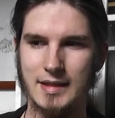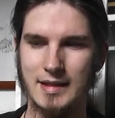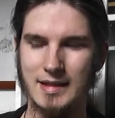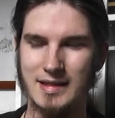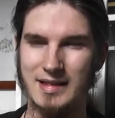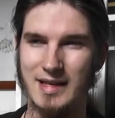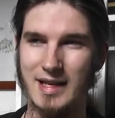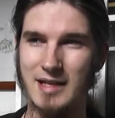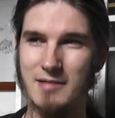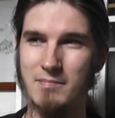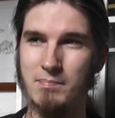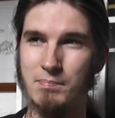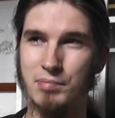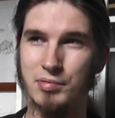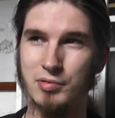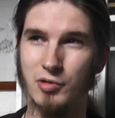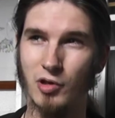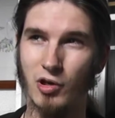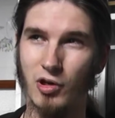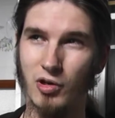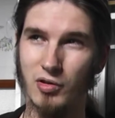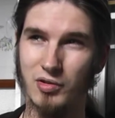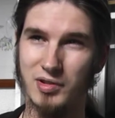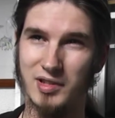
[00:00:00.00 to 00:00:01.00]
Then
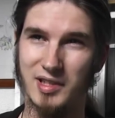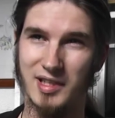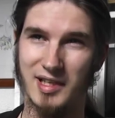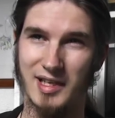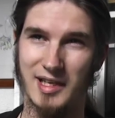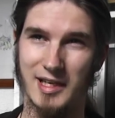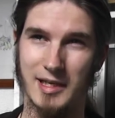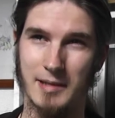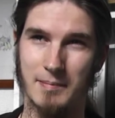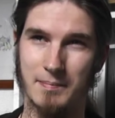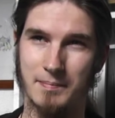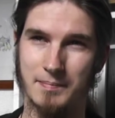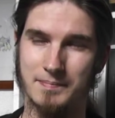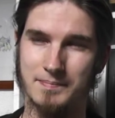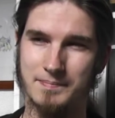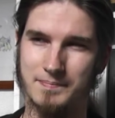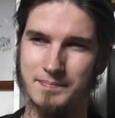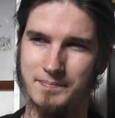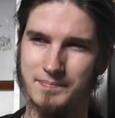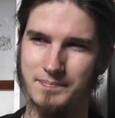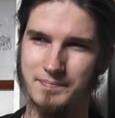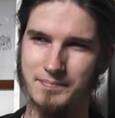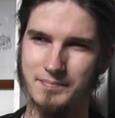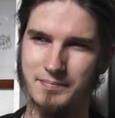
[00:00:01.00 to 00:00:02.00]
Brawl came,
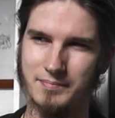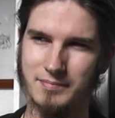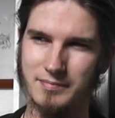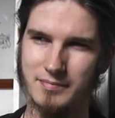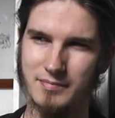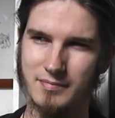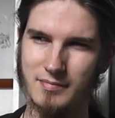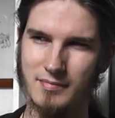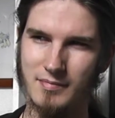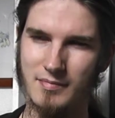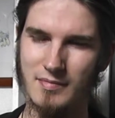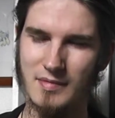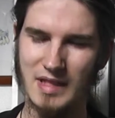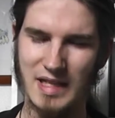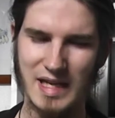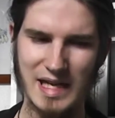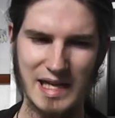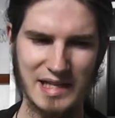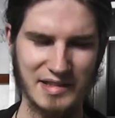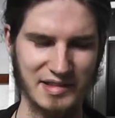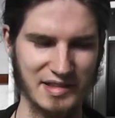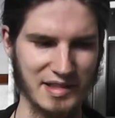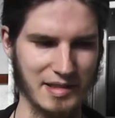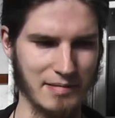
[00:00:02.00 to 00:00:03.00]

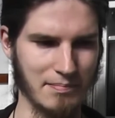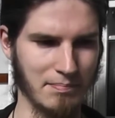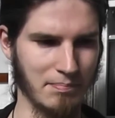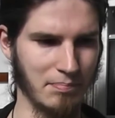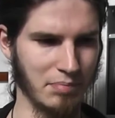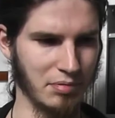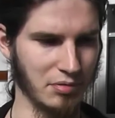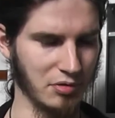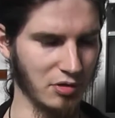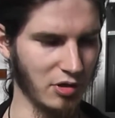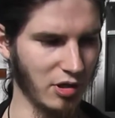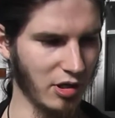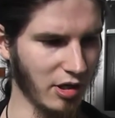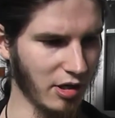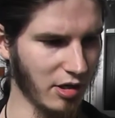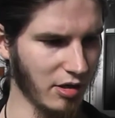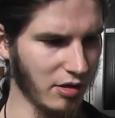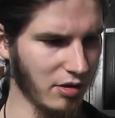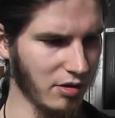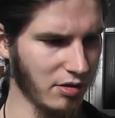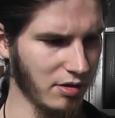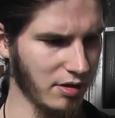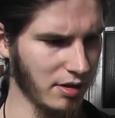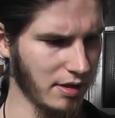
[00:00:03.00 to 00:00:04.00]
and in
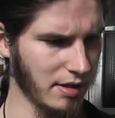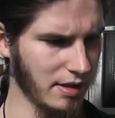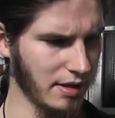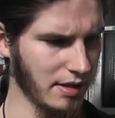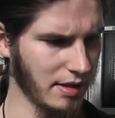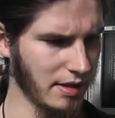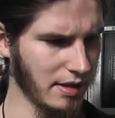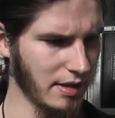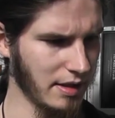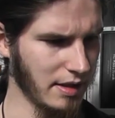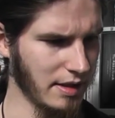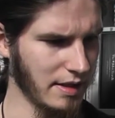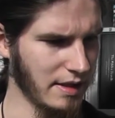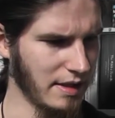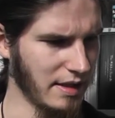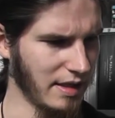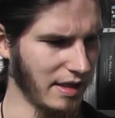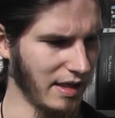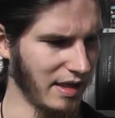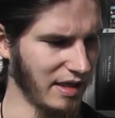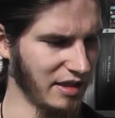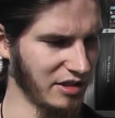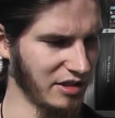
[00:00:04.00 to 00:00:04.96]
Brawl I